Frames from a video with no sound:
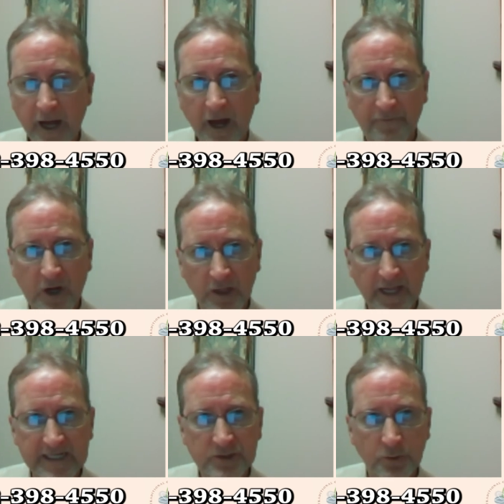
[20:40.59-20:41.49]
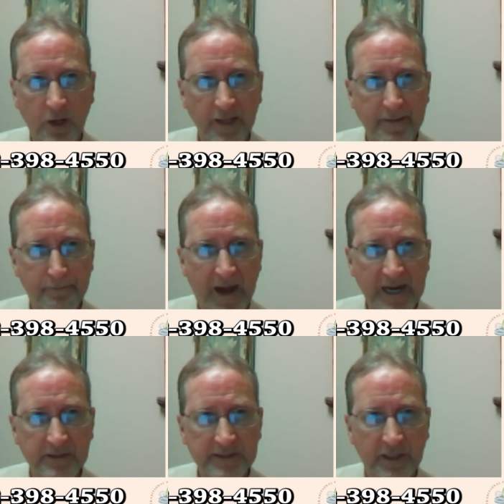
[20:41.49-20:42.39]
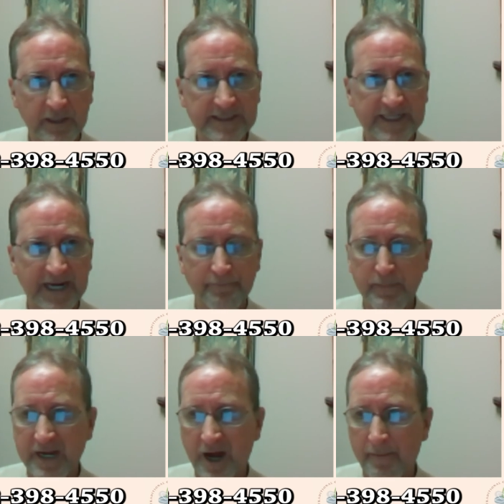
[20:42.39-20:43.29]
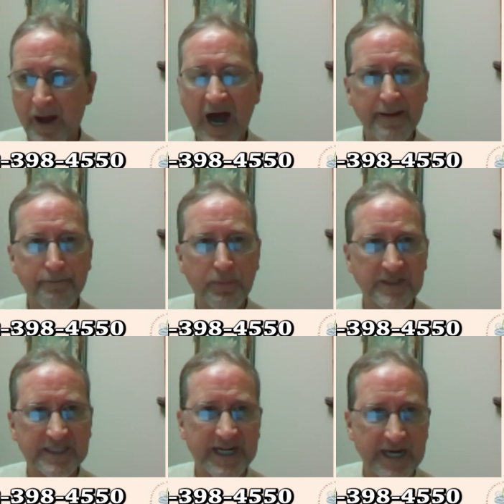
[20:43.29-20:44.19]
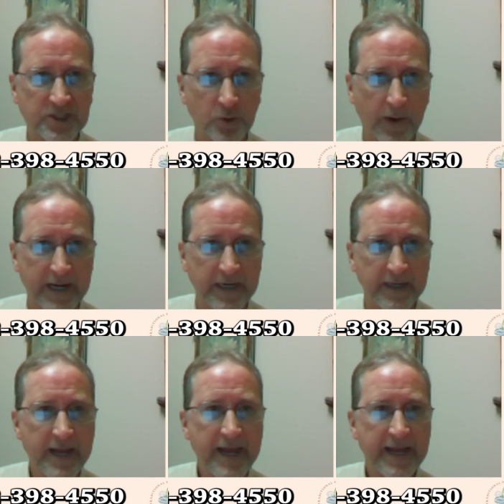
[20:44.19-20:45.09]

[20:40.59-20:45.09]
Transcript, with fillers: of cholesterol and bile salts that have become hypersaturated